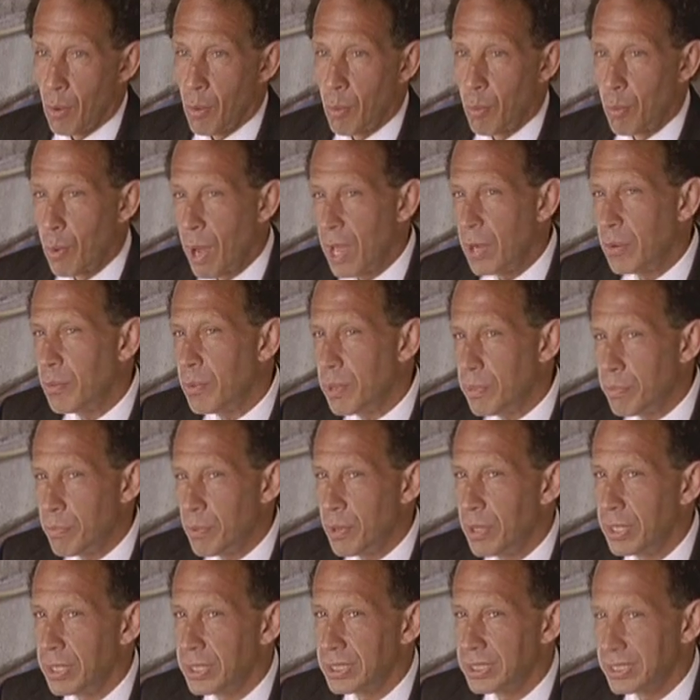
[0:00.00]
When we
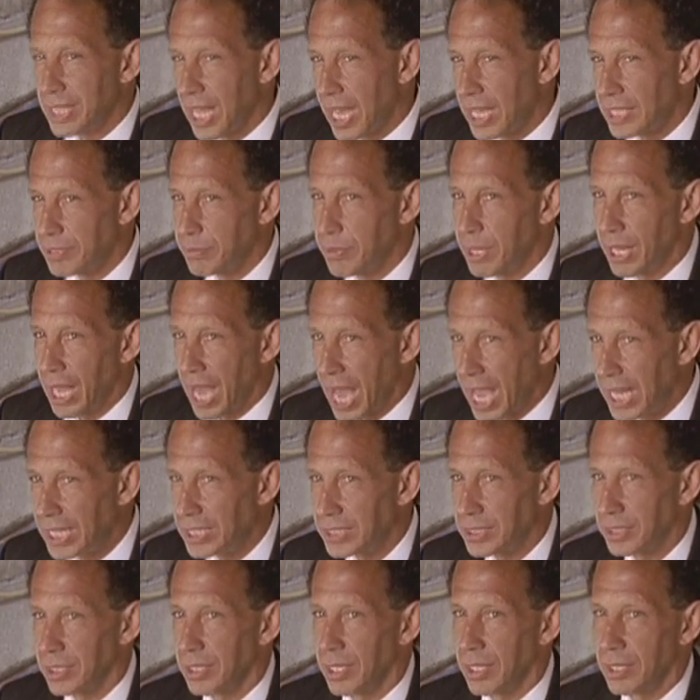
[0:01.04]
put seismic
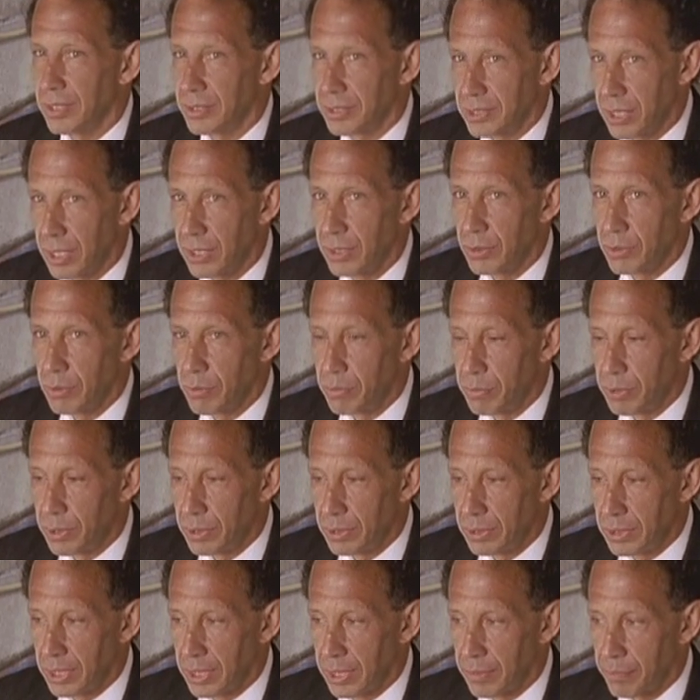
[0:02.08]
isolators under a
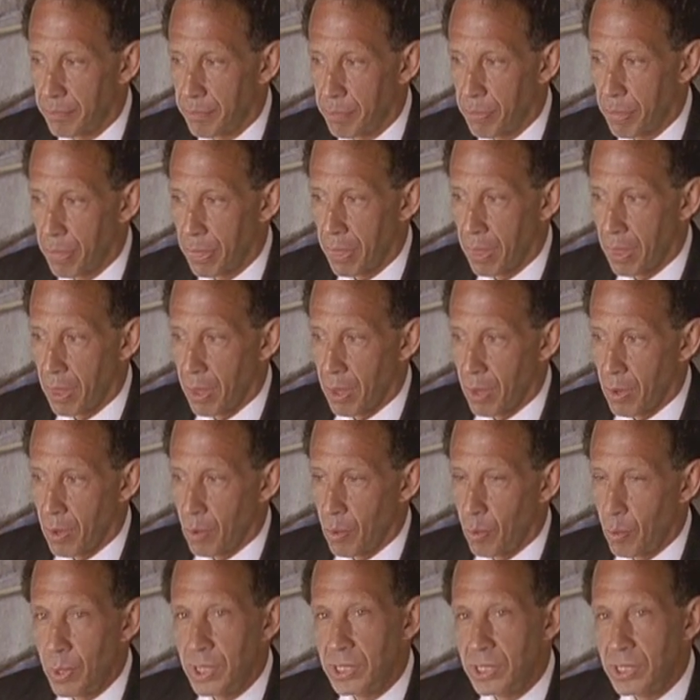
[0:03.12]
building, we